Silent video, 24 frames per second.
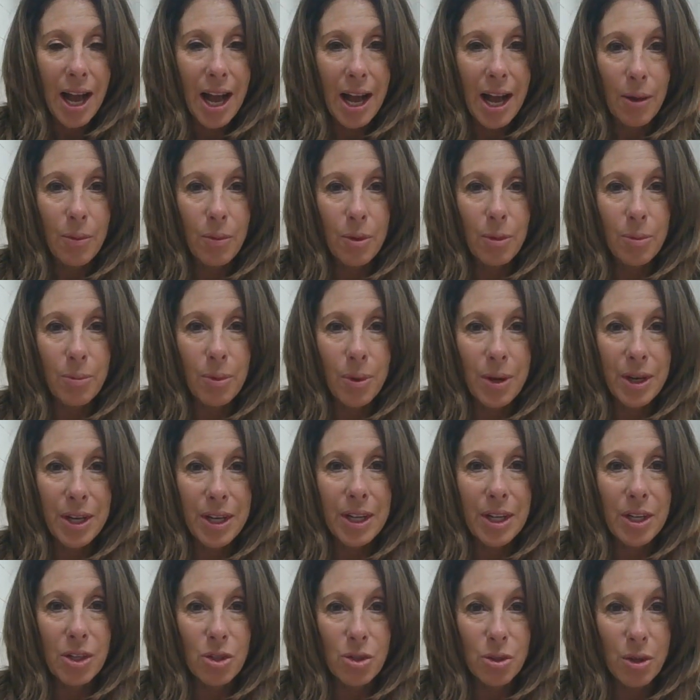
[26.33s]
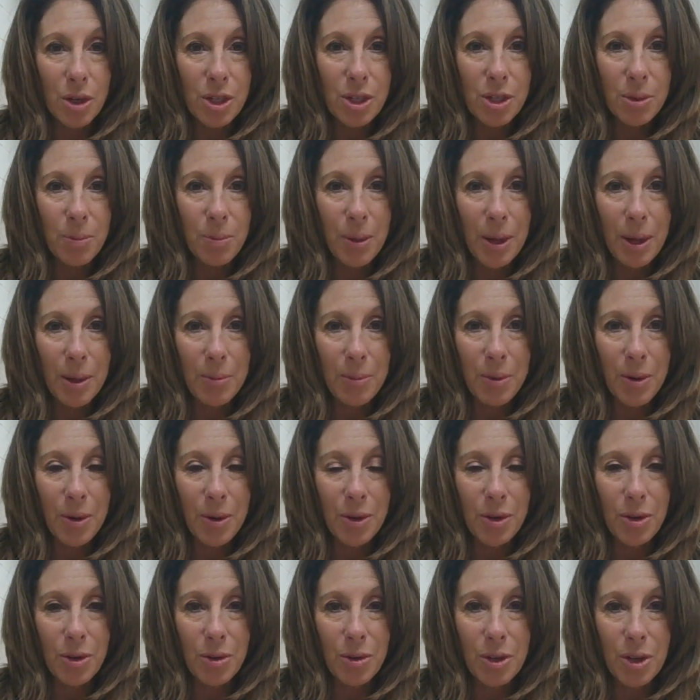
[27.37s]
I will bring construction paper
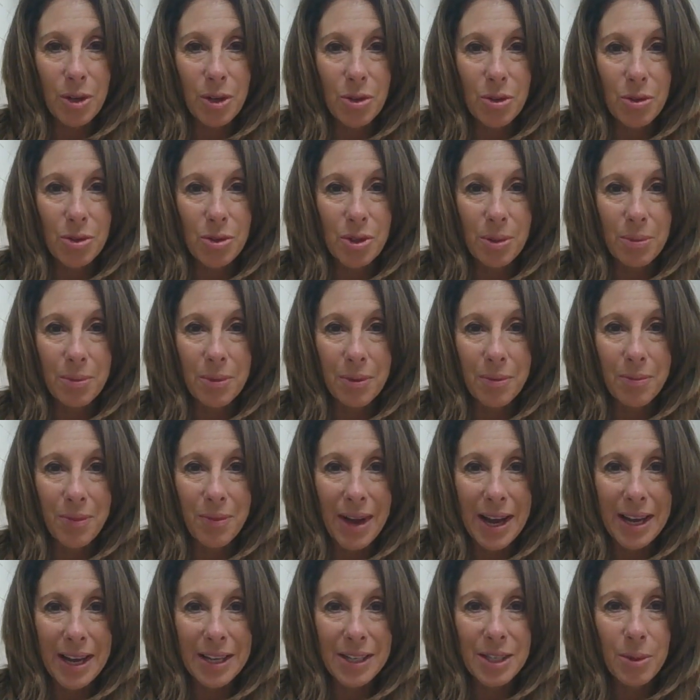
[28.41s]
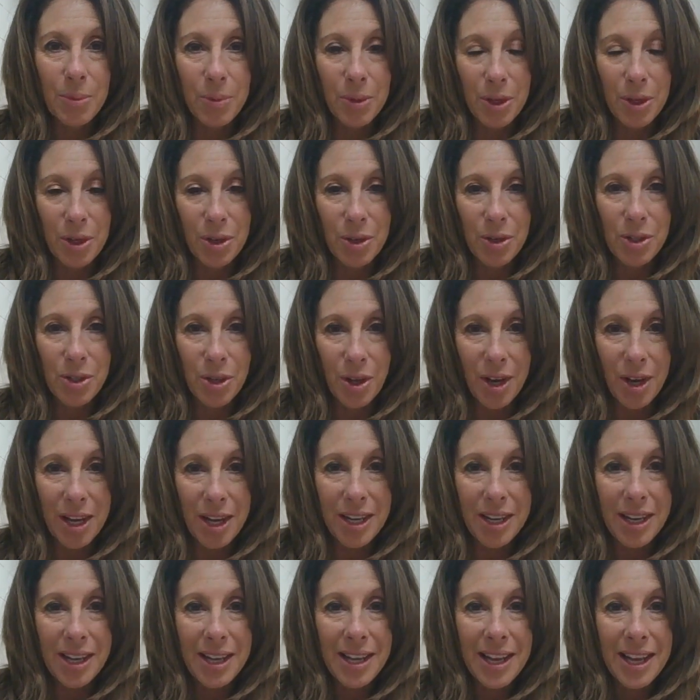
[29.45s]
and you can use some of mine to put yours
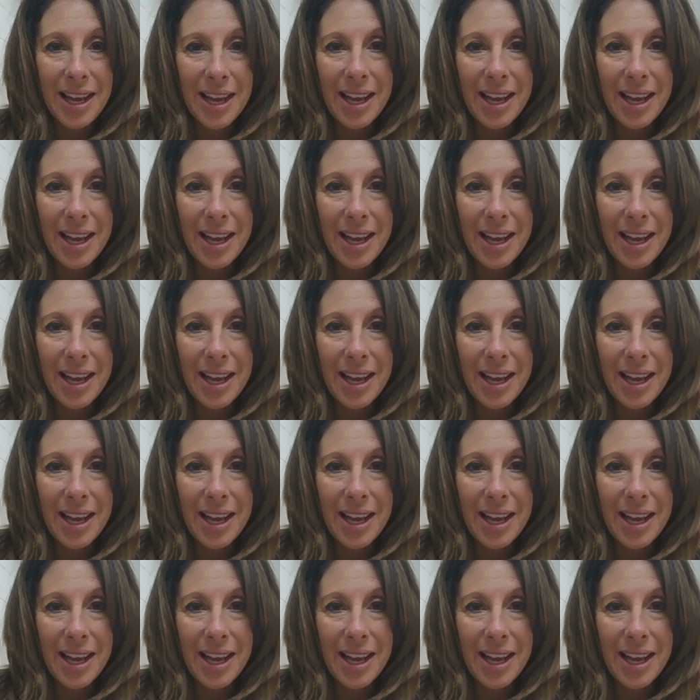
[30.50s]
on.